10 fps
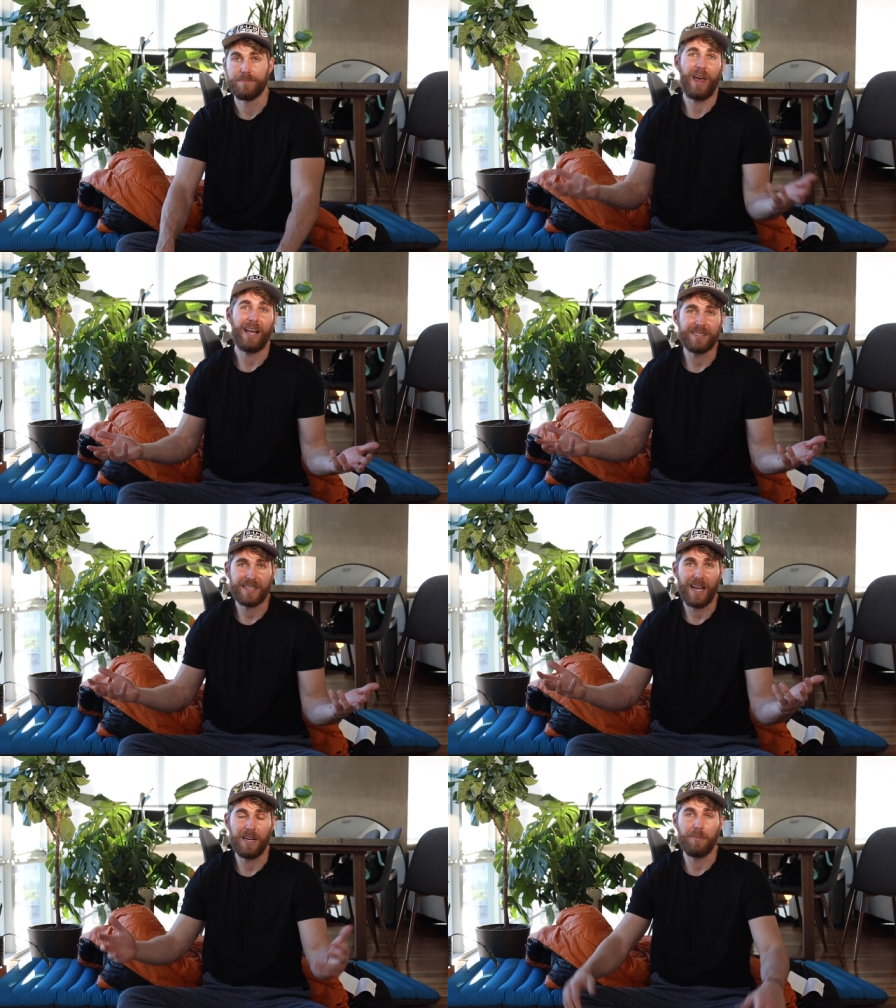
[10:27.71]
that's
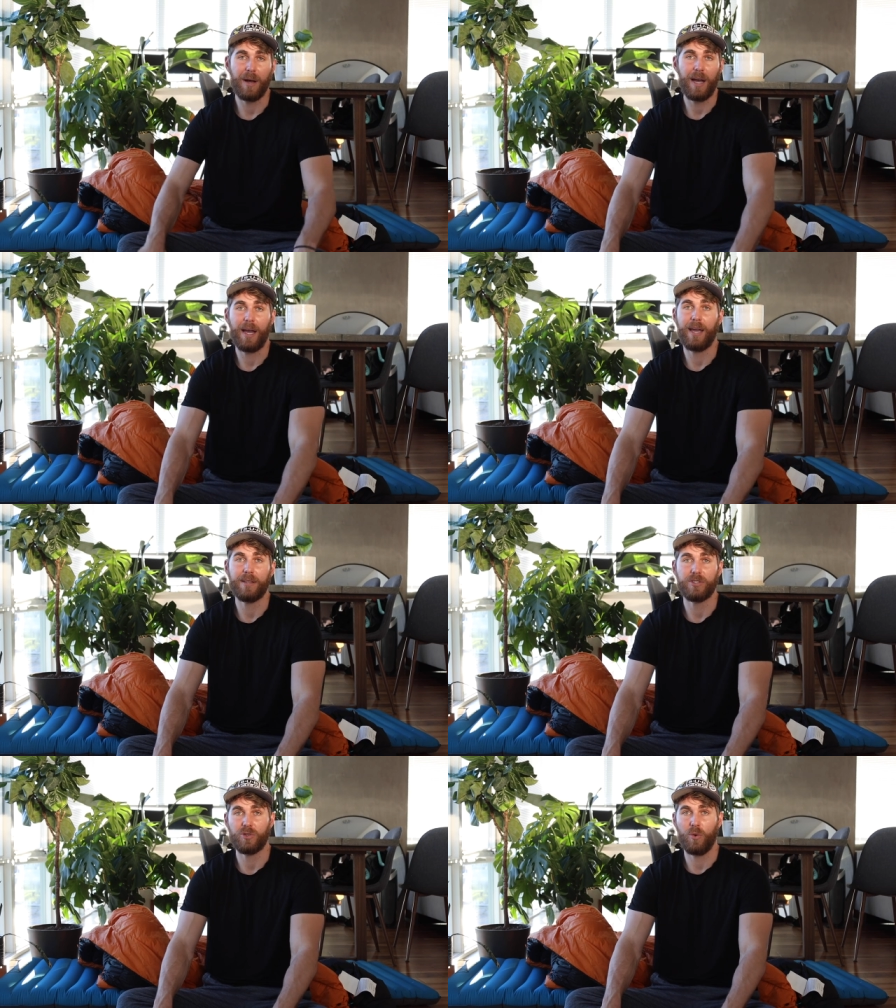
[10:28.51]
kind of my
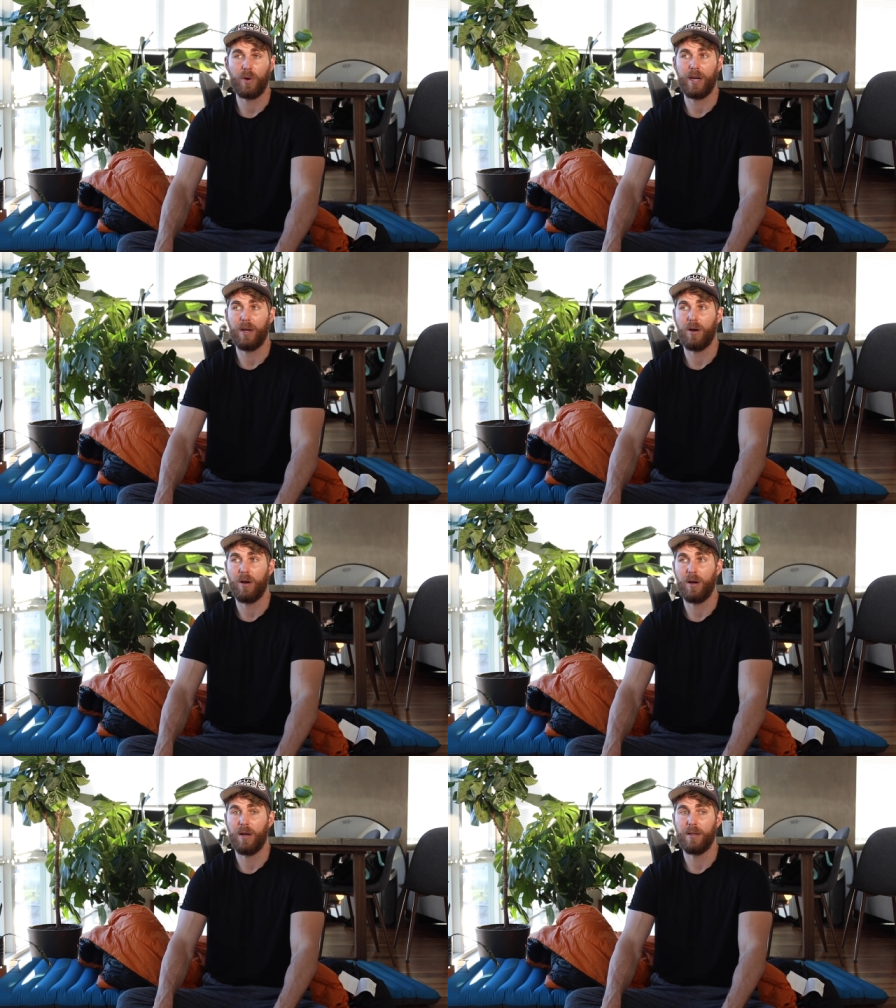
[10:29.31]
story
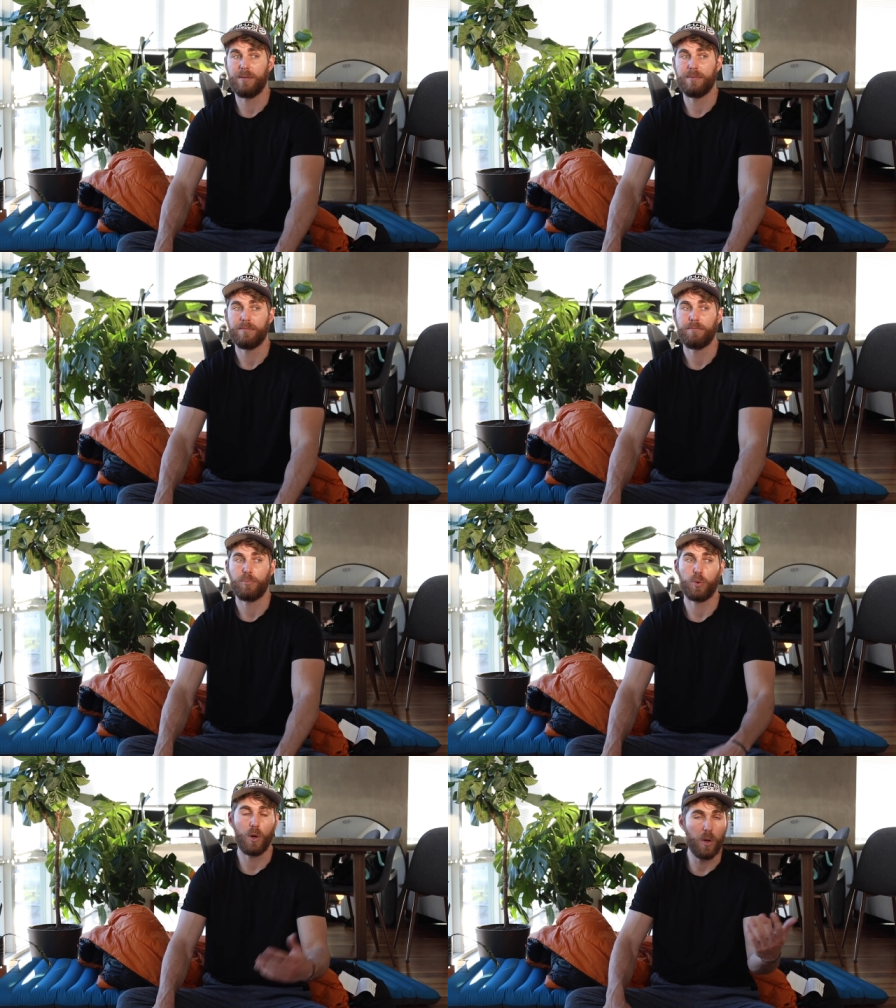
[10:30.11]
on
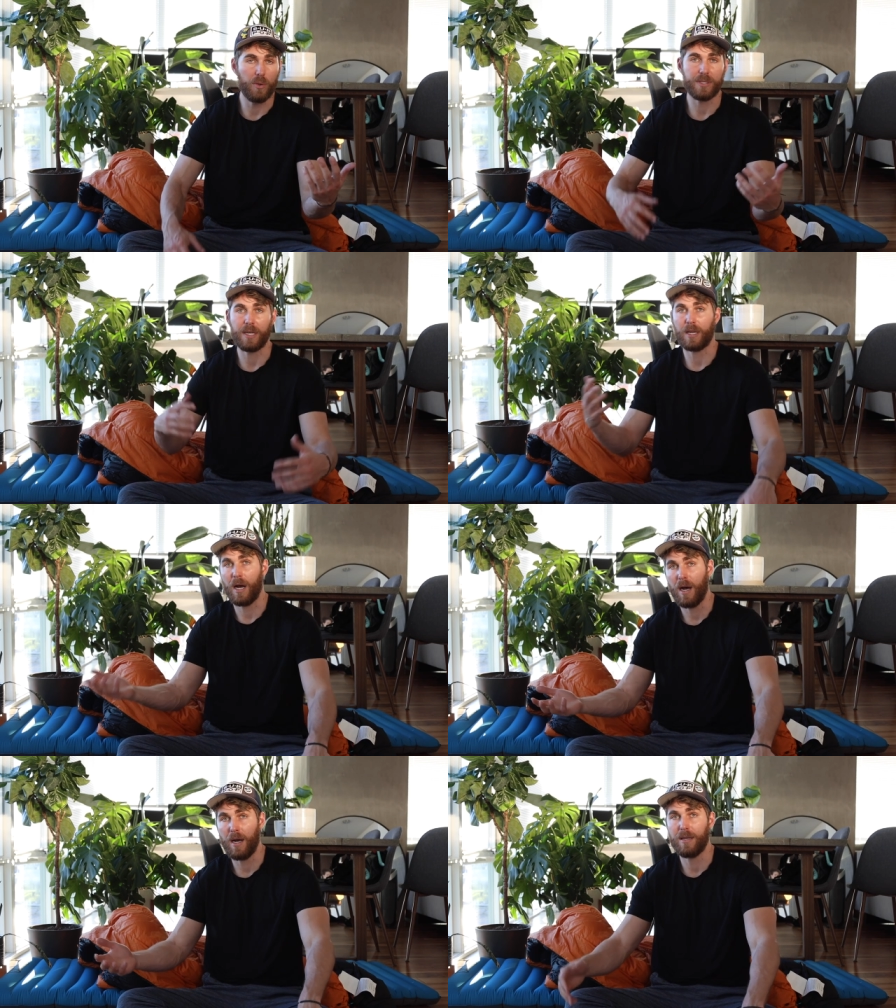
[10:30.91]
pros and
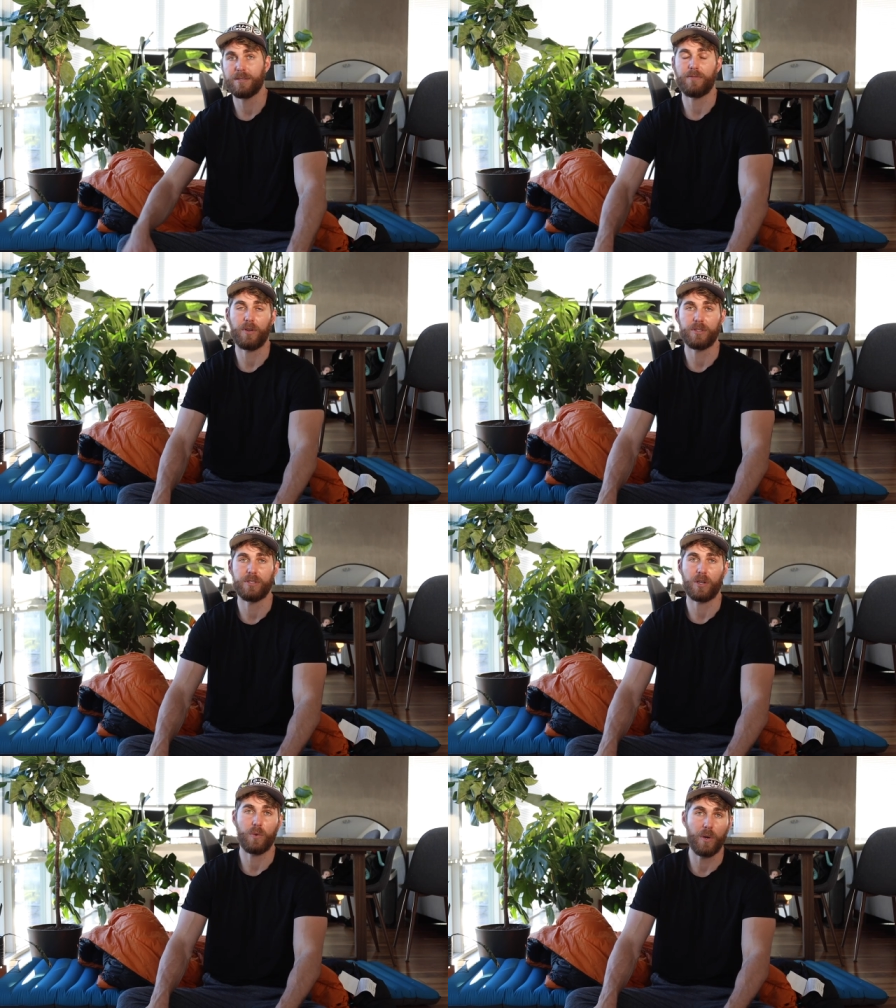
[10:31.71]
cons
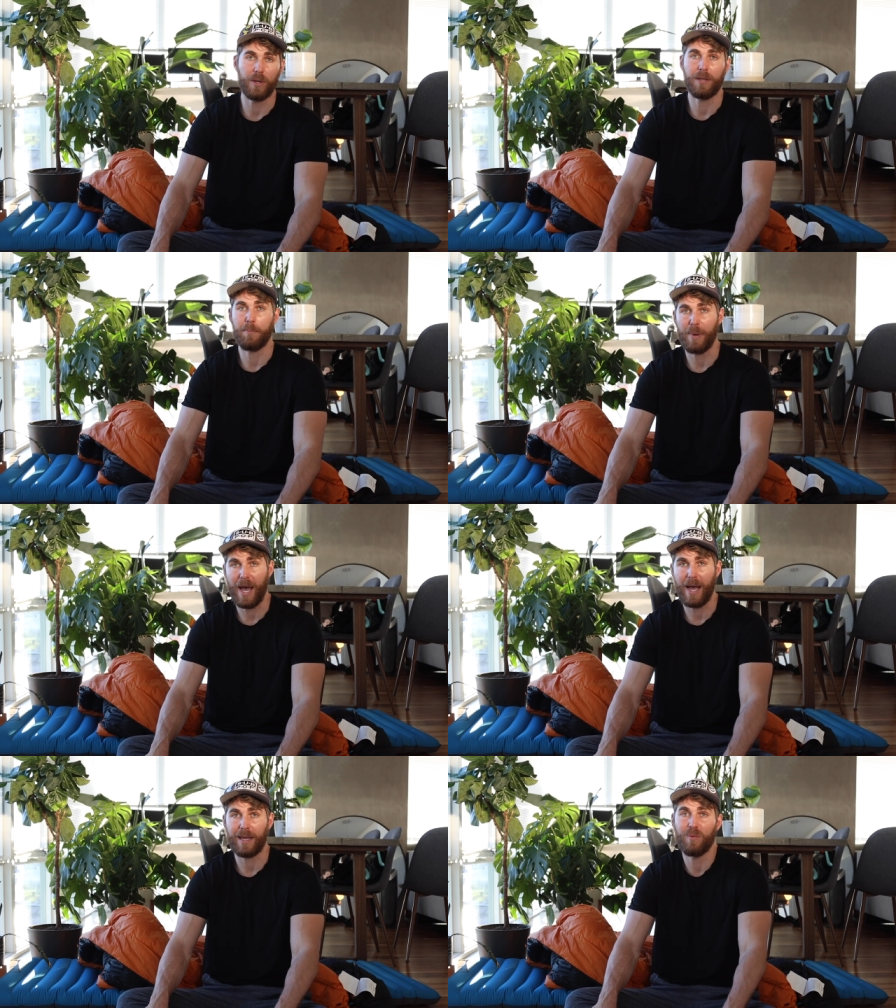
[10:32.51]
versus a quilt and a
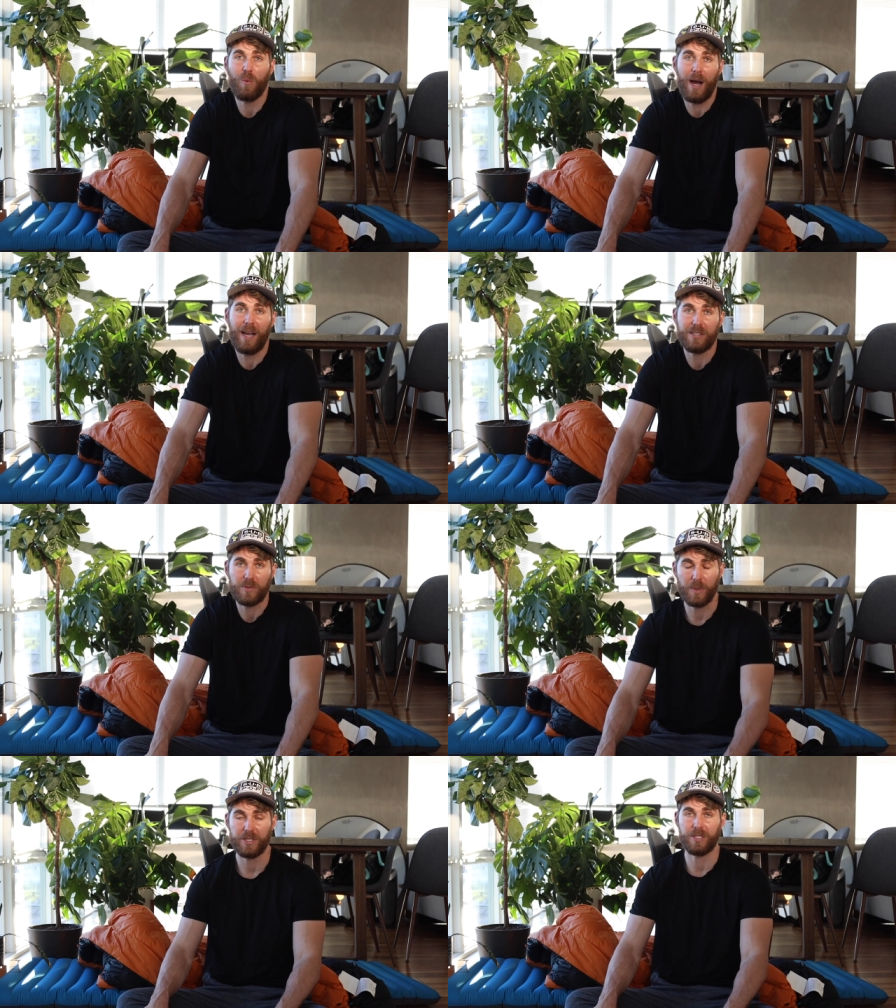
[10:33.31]
bag and why I
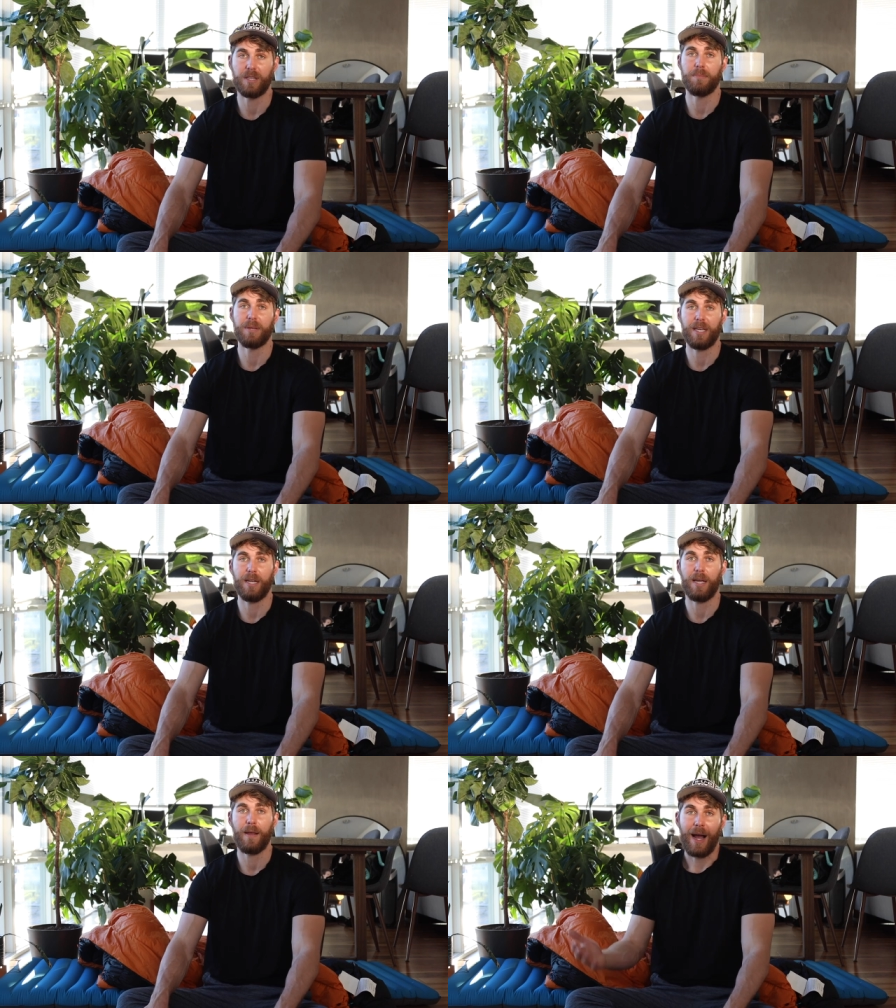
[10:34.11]
switched in the beginning.